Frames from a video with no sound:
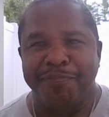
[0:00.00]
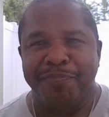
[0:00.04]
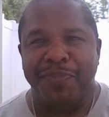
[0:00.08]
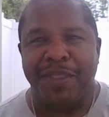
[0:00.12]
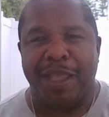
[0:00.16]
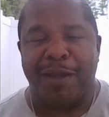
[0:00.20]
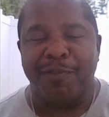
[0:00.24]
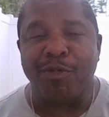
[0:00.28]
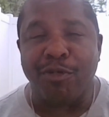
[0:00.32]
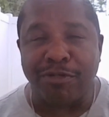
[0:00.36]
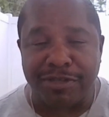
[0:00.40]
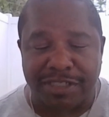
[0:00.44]

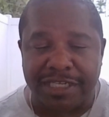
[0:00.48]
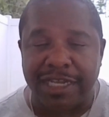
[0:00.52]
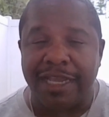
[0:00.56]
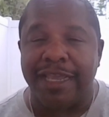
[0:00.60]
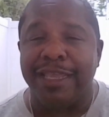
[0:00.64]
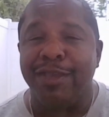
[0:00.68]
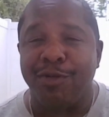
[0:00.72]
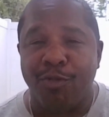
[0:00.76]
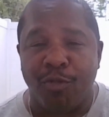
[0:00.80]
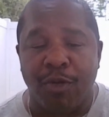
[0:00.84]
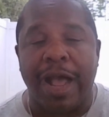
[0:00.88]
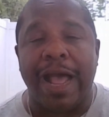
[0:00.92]
I'm going to tell
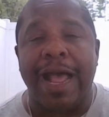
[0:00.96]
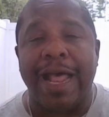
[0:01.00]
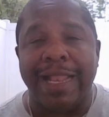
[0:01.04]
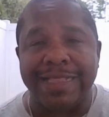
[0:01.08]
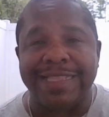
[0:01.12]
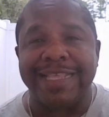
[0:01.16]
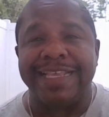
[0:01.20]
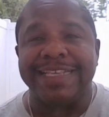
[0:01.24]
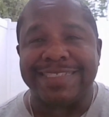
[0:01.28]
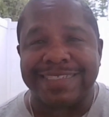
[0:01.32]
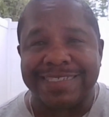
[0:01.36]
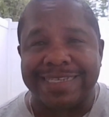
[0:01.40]
you why
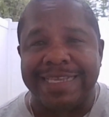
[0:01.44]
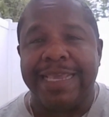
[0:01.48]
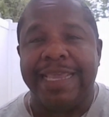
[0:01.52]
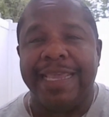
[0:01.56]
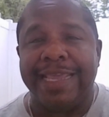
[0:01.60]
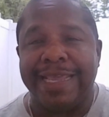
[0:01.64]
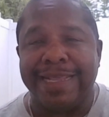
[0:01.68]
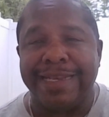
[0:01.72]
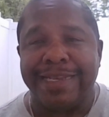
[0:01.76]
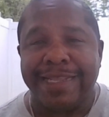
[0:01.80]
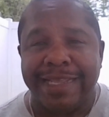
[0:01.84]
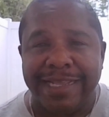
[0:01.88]
this
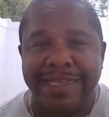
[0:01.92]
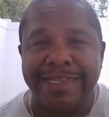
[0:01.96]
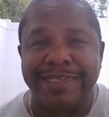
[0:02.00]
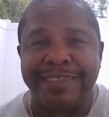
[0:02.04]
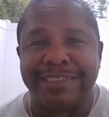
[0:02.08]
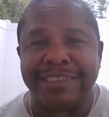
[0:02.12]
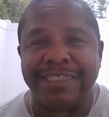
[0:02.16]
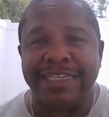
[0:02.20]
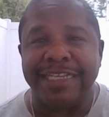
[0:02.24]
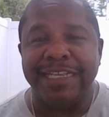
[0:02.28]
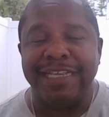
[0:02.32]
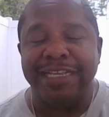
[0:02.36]
kid
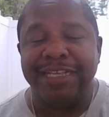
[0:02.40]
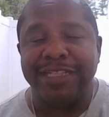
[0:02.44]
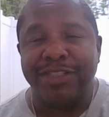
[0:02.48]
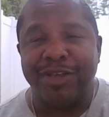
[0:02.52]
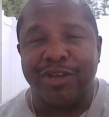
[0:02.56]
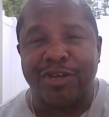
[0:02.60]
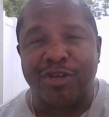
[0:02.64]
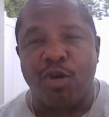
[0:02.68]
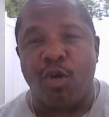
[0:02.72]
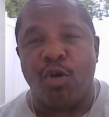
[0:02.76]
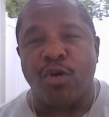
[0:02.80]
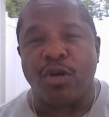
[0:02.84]
is the
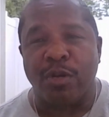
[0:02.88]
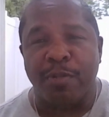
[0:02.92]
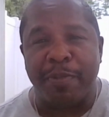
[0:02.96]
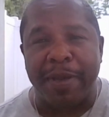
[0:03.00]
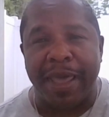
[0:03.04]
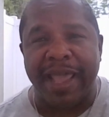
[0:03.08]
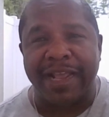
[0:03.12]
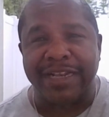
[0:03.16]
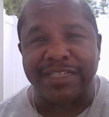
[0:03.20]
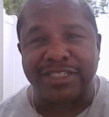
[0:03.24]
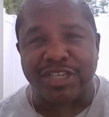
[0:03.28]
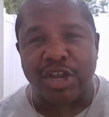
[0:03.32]

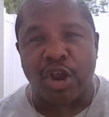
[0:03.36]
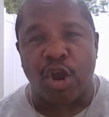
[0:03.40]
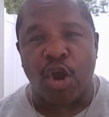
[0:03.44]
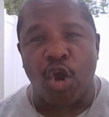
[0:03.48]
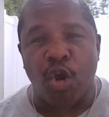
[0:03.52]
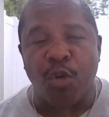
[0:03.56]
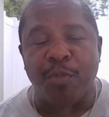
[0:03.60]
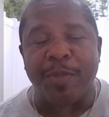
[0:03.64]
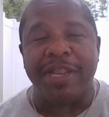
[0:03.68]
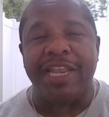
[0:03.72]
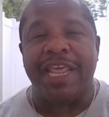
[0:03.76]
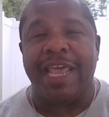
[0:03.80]
cornerback
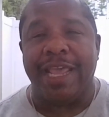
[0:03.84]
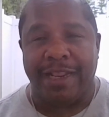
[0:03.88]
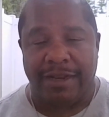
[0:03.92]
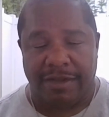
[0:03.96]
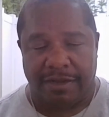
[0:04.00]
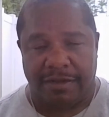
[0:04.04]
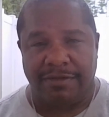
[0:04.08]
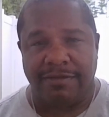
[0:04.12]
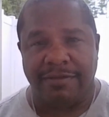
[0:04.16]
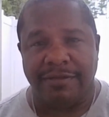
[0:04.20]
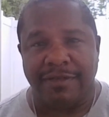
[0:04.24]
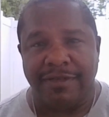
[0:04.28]
terminator
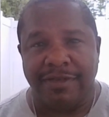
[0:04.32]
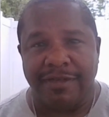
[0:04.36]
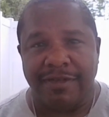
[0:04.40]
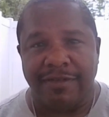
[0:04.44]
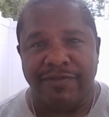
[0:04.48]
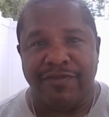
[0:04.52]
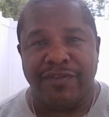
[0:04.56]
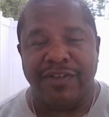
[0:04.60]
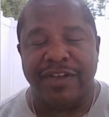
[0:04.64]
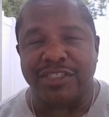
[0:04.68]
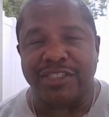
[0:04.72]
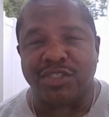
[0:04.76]

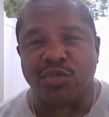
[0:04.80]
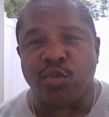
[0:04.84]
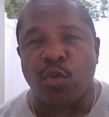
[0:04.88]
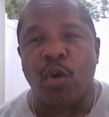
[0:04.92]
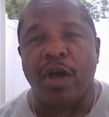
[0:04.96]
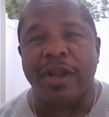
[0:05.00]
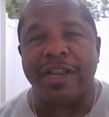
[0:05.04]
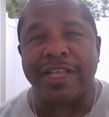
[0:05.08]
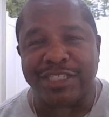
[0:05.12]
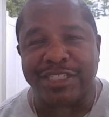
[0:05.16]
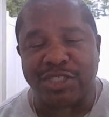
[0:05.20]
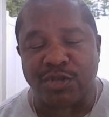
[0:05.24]
for the
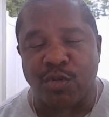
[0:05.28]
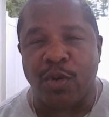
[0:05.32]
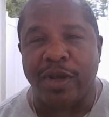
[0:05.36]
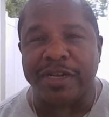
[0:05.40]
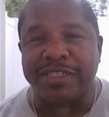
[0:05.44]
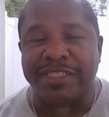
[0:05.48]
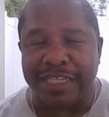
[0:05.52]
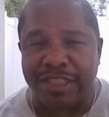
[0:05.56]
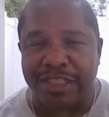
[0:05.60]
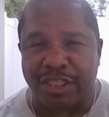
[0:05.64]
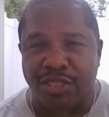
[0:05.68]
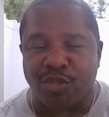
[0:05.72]

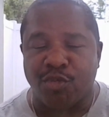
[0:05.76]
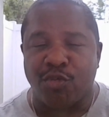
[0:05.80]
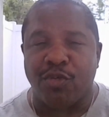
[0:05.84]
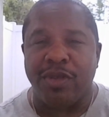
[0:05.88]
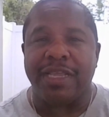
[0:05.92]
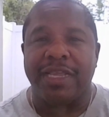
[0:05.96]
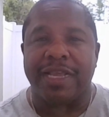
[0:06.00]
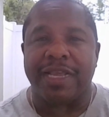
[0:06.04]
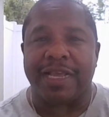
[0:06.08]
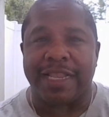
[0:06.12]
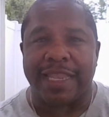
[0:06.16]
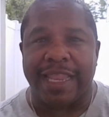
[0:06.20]
2023
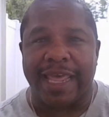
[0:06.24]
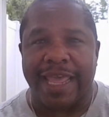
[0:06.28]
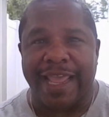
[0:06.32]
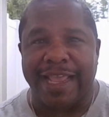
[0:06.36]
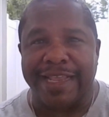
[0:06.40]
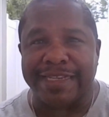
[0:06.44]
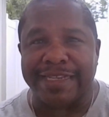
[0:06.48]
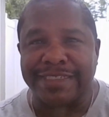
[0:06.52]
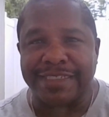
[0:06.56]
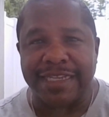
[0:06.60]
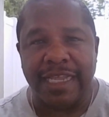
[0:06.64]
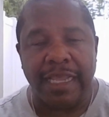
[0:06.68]

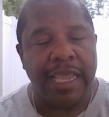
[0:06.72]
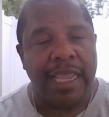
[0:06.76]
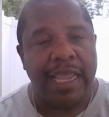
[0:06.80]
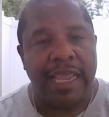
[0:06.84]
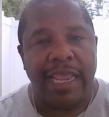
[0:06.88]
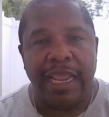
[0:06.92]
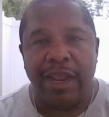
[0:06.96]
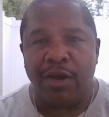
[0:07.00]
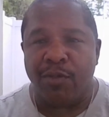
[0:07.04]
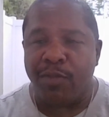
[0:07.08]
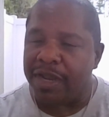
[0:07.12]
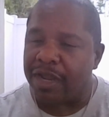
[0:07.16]
class.
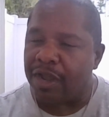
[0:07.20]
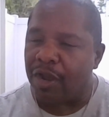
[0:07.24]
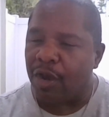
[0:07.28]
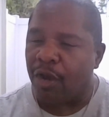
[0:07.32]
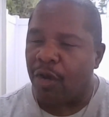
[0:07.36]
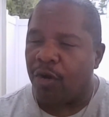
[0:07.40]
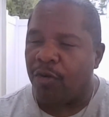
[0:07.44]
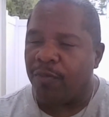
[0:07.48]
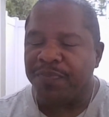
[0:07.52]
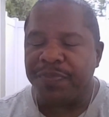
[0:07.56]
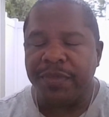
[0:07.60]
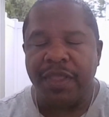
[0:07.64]
Here we
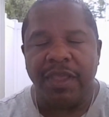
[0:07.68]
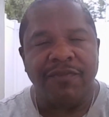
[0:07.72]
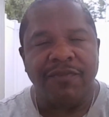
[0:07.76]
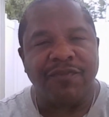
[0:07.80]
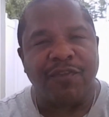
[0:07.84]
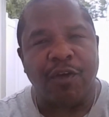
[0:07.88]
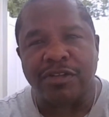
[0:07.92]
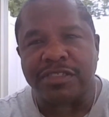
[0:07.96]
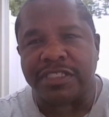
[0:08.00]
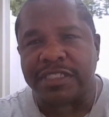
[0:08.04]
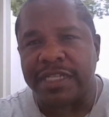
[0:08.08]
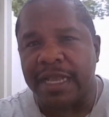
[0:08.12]
go.
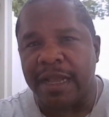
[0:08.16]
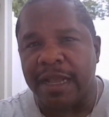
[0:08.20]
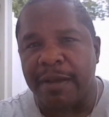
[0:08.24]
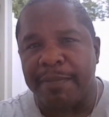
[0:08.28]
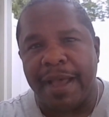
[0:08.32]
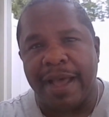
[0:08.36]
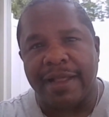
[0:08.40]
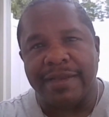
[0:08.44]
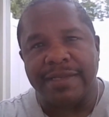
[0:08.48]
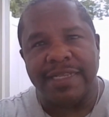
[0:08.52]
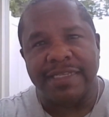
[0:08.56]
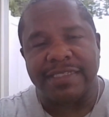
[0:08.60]
First thing
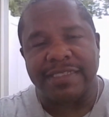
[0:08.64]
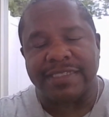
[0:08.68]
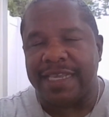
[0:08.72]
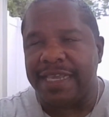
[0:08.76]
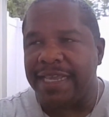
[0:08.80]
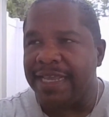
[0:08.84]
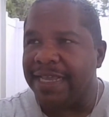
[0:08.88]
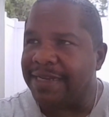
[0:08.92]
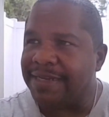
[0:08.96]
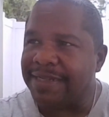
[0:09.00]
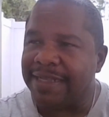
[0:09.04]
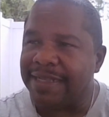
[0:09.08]
about this
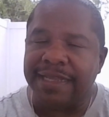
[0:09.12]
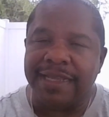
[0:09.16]
kid.